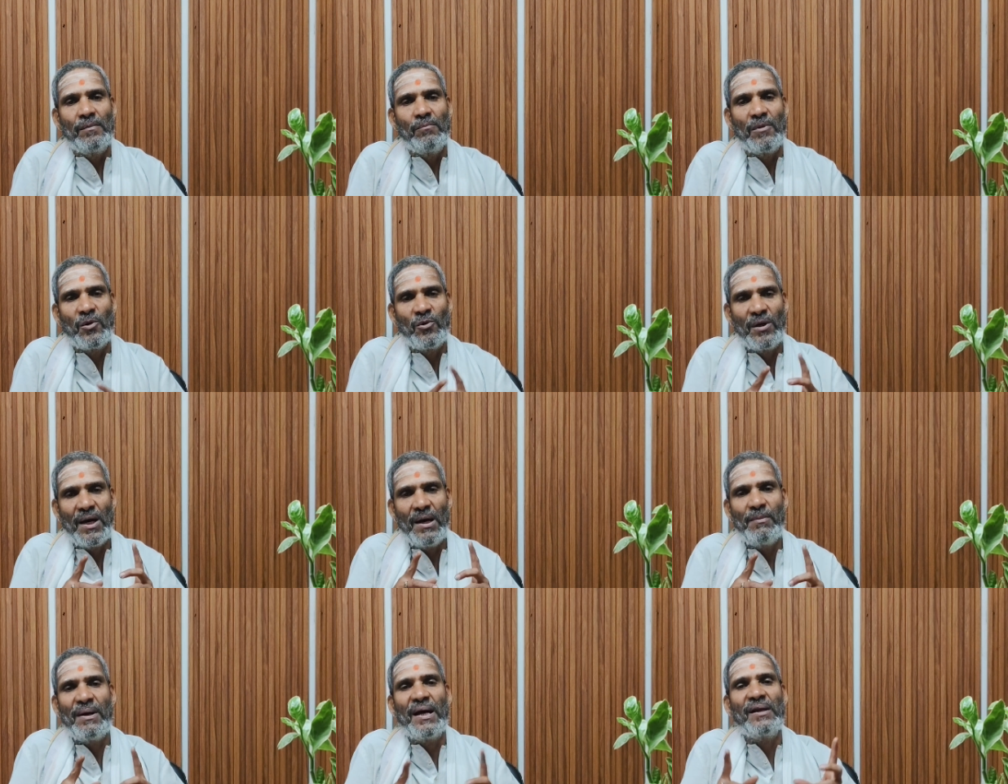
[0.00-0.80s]

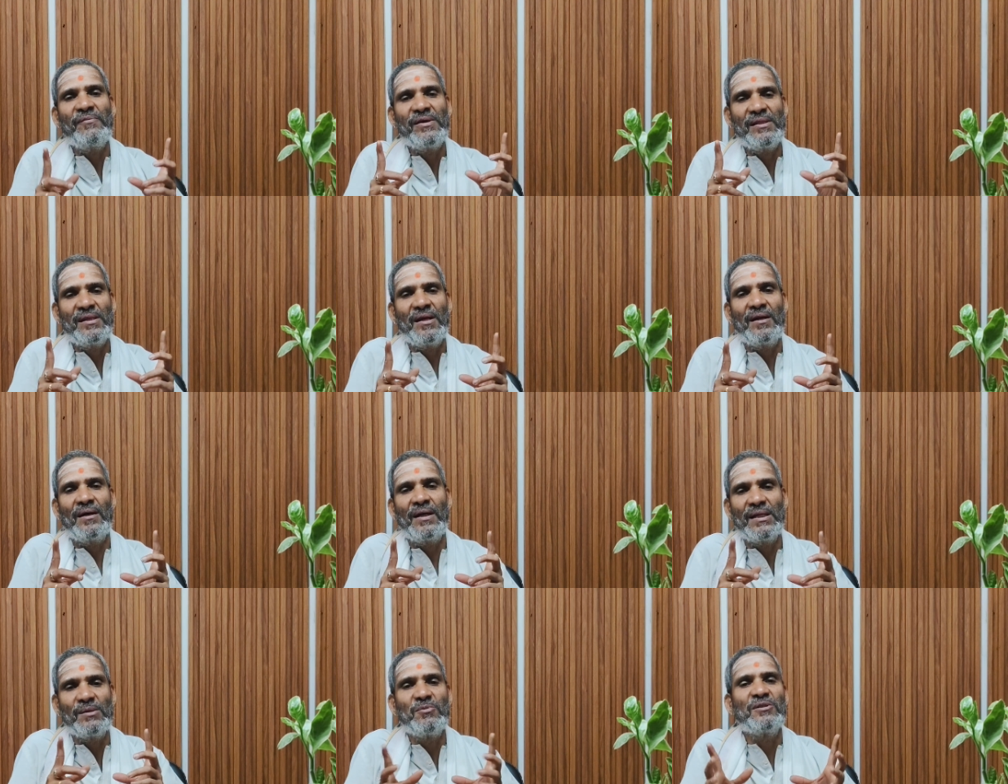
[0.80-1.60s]
Manuna
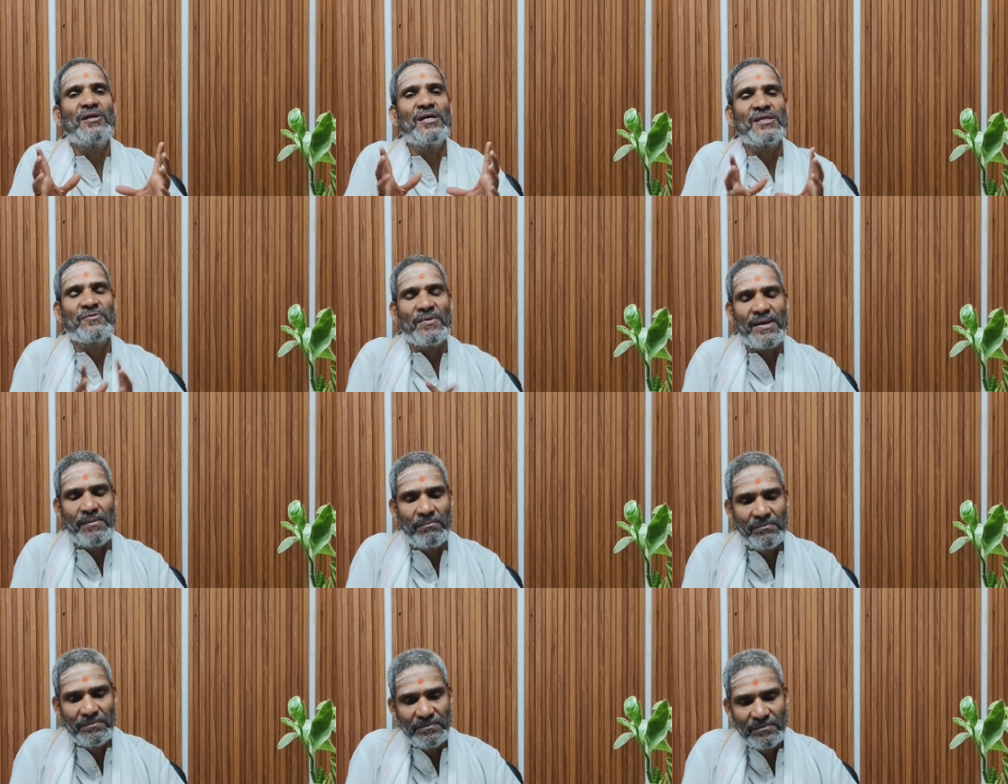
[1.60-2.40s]
Manavendrena Nirbhita
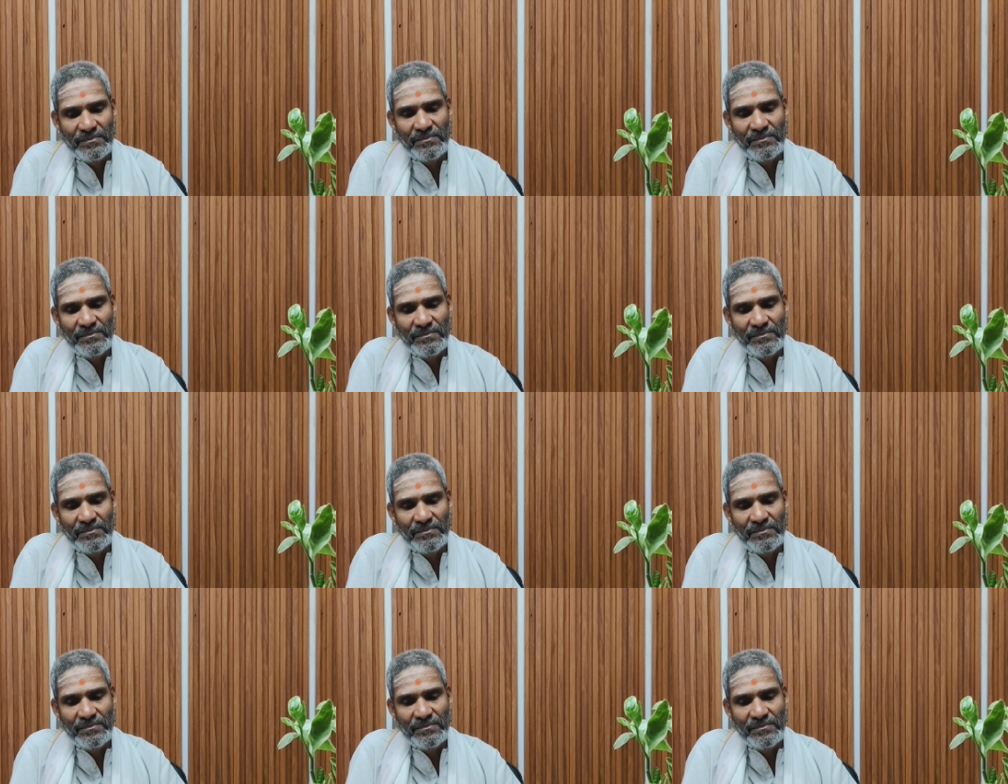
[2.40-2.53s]
Swayam.